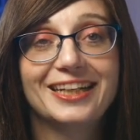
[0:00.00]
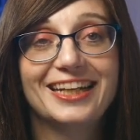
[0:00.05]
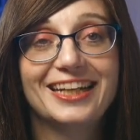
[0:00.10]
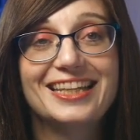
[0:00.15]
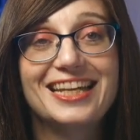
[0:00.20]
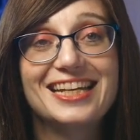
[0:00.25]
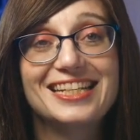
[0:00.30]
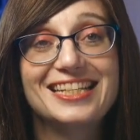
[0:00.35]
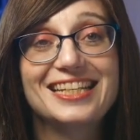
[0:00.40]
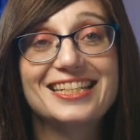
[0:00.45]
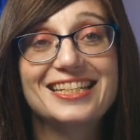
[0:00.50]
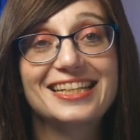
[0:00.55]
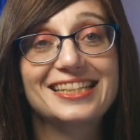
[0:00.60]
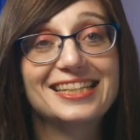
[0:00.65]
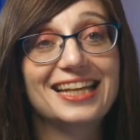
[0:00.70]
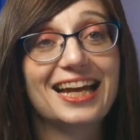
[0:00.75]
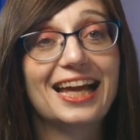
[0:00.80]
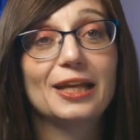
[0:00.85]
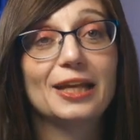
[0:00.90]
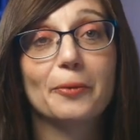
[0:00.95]
This is
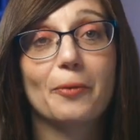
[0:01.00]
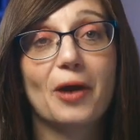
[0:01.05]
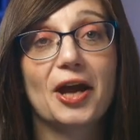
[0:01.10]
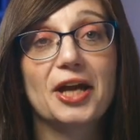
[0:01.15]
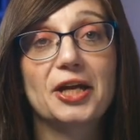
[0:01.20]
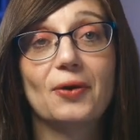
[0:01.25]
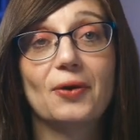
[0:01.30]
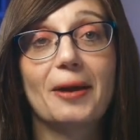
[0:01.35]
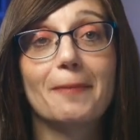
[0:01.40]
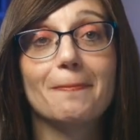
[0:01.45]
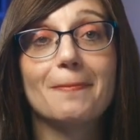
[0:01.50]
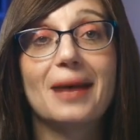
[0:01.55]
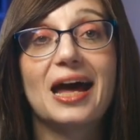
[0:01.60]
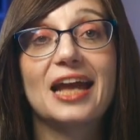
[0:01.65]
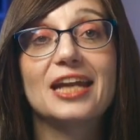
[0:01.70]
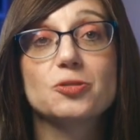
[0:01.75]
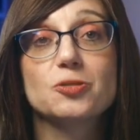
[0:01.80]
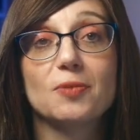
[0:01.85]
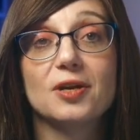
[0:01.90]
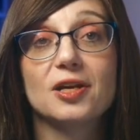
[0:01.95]
exactly why correct
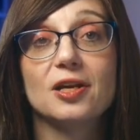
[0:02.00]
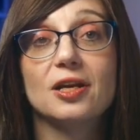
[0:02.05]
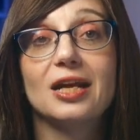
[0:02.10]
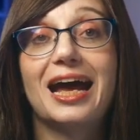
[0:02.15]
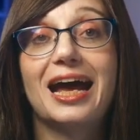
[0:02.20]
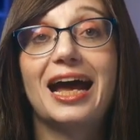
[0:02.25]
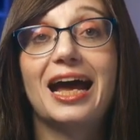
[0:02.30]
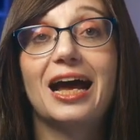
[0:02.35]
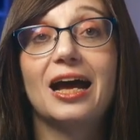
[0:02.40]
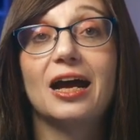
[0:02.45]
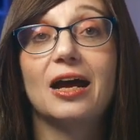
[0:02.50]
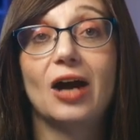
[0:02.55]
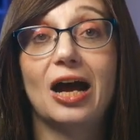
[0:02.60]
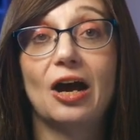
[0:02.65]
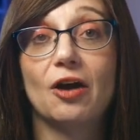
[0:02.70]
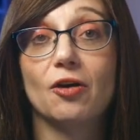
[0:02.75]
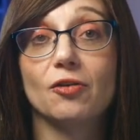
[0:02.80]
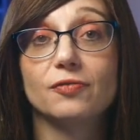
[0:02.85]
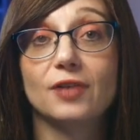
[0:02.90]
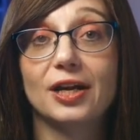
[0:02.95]
management
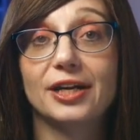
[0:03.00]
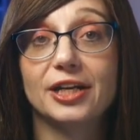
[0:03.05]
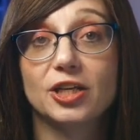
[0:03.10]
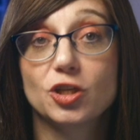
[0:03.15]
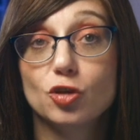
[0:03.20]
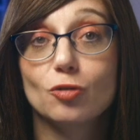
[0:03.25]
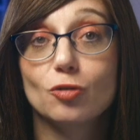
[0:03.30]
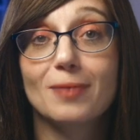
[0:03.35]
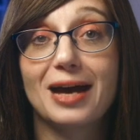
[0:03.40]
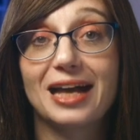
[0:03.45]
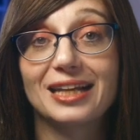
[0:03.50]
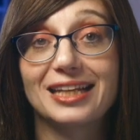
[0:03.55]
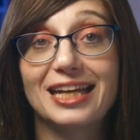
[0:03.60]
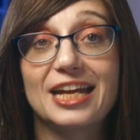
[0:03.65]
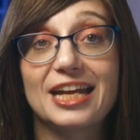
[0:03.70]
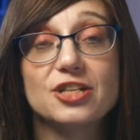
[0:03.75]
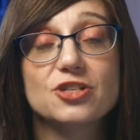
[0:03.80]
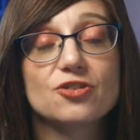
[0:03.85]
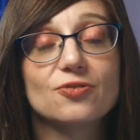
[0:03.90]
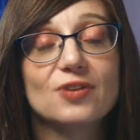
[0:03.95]
of an acute mallet
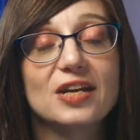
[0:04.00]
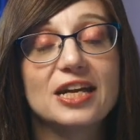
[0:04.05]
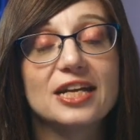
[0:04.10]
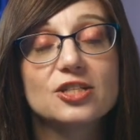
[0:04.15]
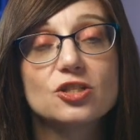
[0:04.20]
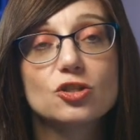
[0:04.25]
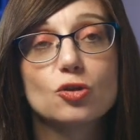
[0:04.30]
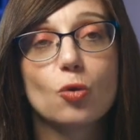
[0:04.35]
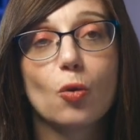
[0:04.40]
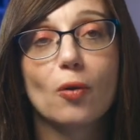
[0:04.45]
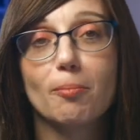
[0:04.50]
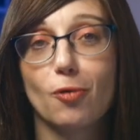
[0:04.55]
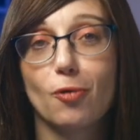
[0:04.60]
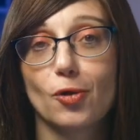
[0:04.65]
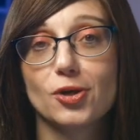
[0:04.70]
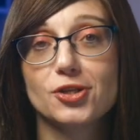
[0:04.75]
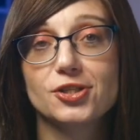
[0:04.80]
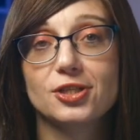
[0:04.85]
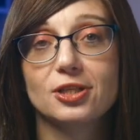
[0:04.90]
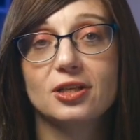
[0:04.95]
injury is so
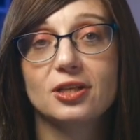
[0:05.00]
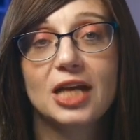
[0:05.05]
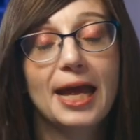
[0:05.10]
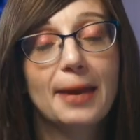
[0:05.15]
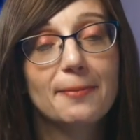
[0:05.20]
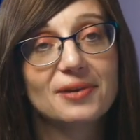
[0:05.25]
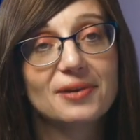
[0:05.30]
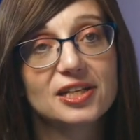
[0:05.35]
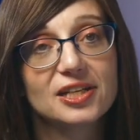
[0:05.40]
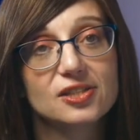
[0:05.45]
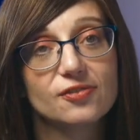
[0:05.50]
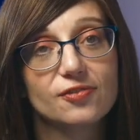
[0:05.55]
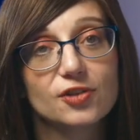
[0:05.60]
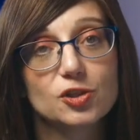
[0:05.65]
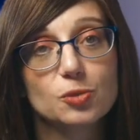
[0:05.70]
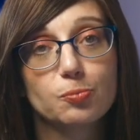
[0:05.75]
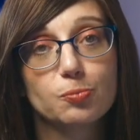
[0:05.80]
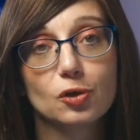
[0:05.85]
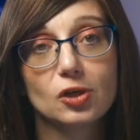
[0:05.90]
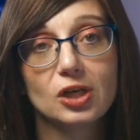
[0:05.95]
important, because if it's
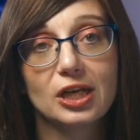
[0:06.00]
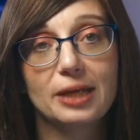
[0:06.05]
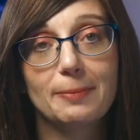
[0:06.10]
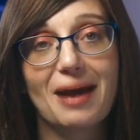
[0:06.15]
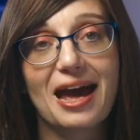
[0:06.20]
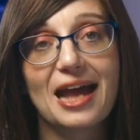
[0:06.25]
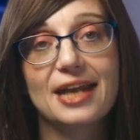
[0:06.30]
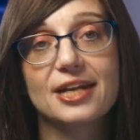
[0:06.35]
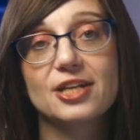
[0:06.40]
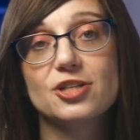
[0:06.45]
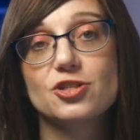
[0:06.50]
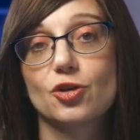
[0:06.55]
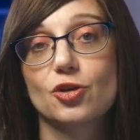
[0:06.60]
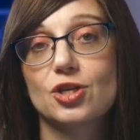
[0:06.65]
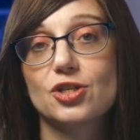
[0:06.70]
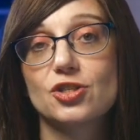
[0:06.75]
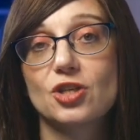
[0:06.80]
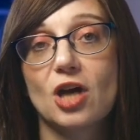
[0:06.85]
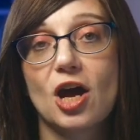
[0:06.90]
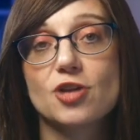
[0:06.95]
poorly managed or
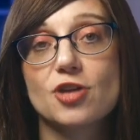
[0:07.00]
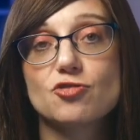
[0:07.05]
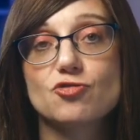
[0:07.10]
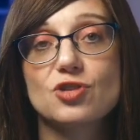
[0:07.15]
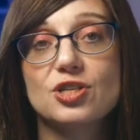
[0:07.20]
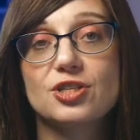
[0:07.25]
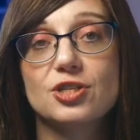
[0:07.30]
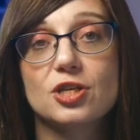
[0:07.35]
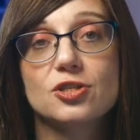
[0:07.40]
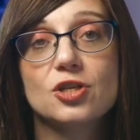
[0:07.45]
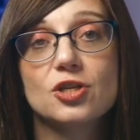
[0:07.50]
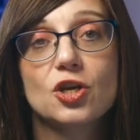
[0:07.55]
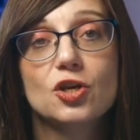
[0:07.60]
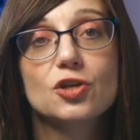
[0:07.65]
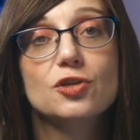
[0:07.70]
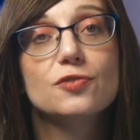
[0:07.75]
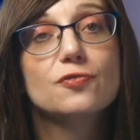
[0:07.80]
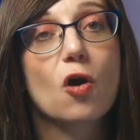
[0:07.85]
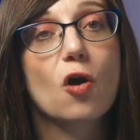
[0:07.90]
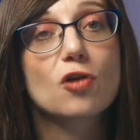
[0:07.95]
it's untreated,
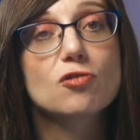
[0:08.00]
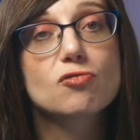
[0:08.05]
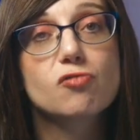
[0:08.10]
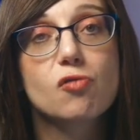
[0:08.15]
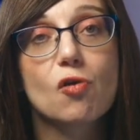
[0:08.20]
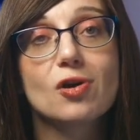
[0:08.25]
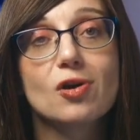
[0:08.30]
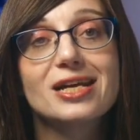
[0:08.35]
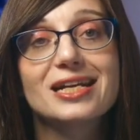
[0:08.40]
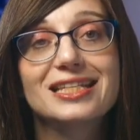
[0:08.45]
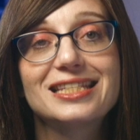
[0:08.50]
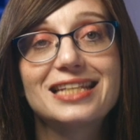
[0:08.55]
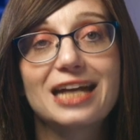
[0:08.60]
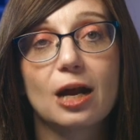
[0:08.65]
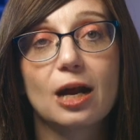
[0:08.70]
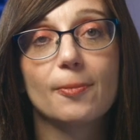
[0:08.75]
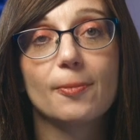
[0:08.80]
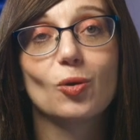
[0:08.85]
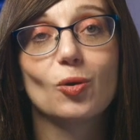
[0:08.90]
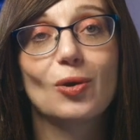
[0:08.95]
you've got a chronic
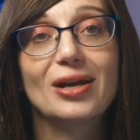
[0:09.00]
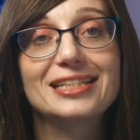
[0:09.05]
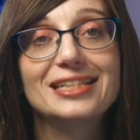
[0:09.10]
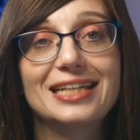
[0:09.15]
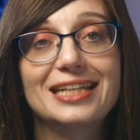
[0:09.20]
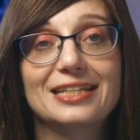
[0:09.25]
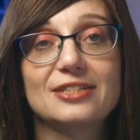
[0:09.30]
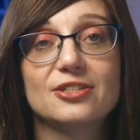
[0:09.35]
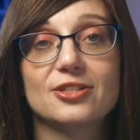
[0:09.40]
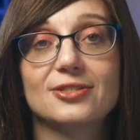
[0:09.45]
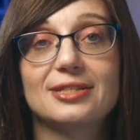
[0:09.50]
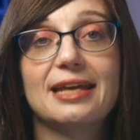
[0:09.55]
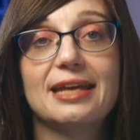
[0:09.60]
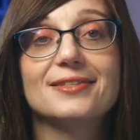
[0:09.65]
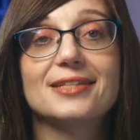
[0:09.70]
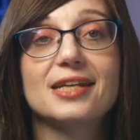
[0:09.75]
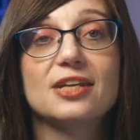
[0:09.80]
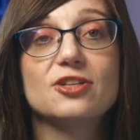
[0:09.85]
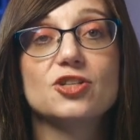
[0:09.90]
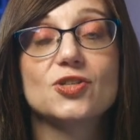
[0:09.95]
terminal extensor
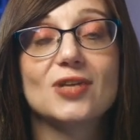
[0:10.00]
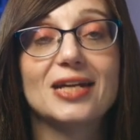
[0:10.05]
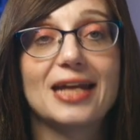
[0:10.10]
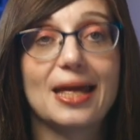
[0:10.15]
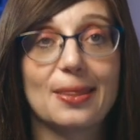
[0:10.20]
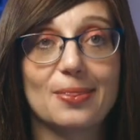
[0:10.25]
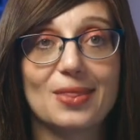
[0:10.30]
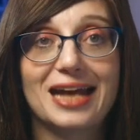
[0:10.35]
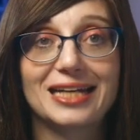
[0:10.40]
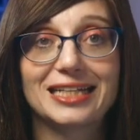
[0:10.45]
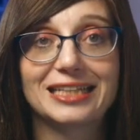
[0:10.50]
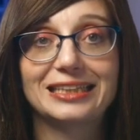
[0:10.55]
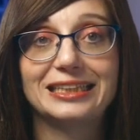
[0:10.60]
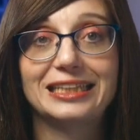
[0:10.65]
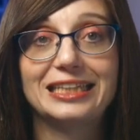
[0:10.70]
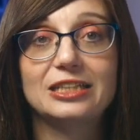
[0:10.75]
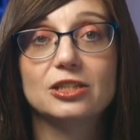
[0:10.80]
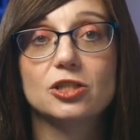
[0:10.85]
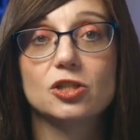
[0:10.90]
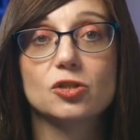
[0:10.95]
tendon injury, and that can
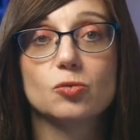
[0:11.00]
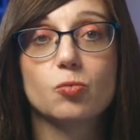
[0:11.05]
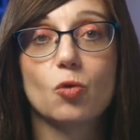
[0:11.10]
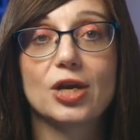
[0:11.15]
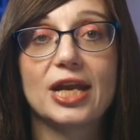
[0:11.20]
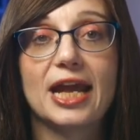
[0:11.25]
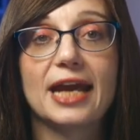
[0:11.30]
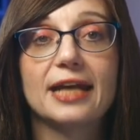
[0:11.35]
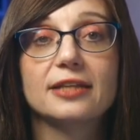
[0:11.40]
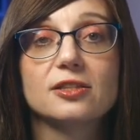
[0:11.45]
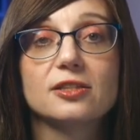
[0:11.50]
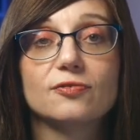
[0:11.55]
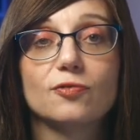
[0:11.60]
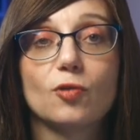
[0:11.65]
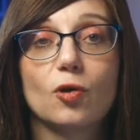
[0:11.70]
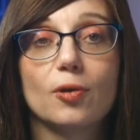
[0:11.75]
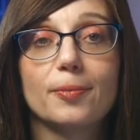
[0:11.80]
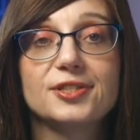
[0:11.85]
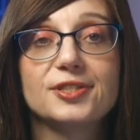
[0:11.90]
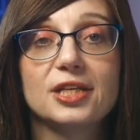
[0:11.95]
lead to swan neck
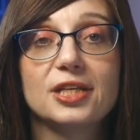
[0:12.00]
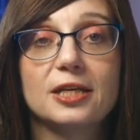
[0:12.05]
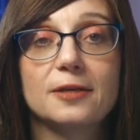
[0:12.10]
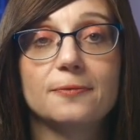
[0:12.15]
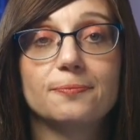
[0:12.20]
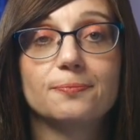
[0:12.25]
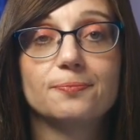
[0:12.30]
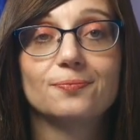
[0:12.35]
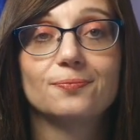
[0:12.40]
deformity.